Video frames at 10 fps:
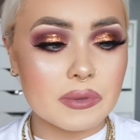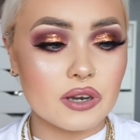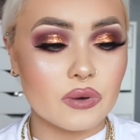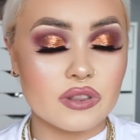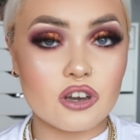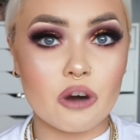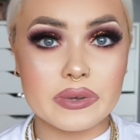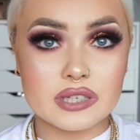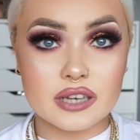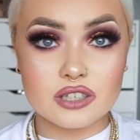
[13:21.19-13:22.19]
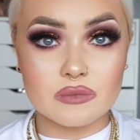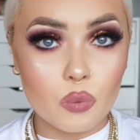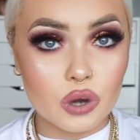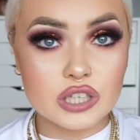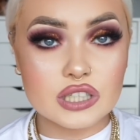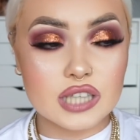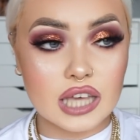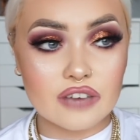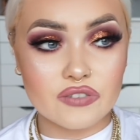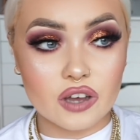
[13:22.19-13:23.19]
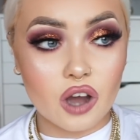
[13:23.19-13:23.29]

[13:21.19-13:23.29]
me know in the comment section what you think of it.